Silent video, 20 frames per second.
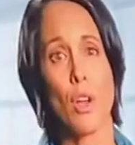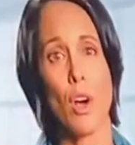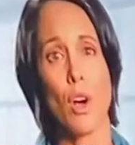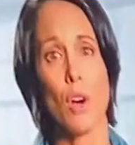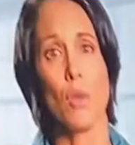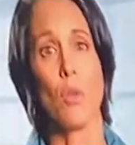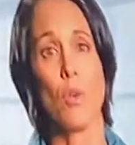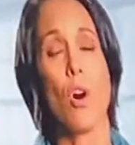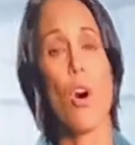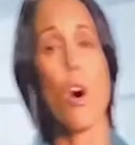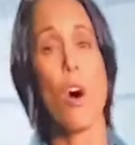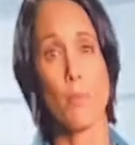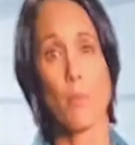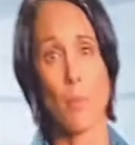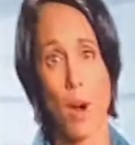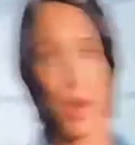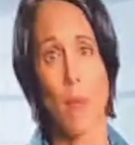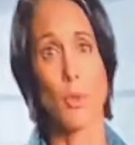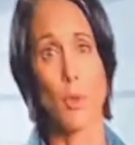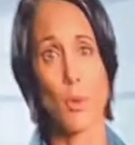no on
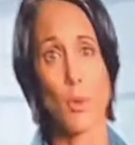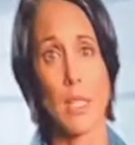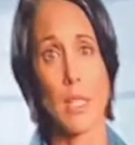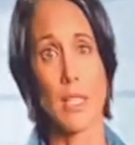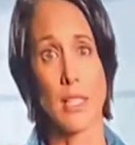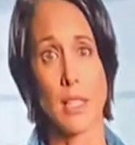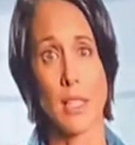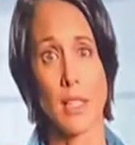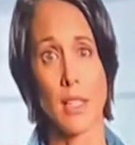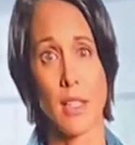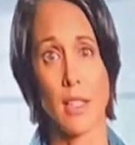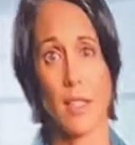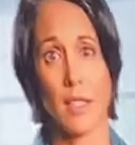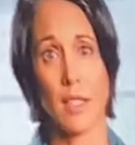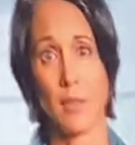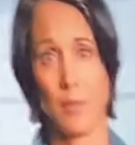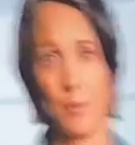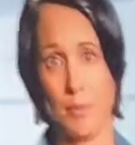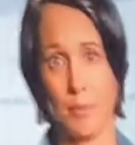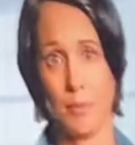Prop 26.